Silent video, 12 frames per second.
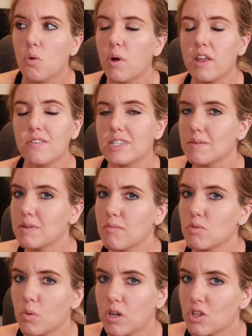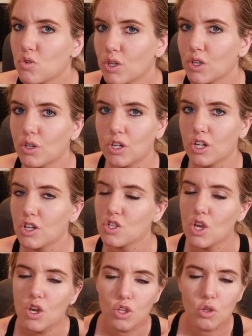What if sometimes when a trigger occurs,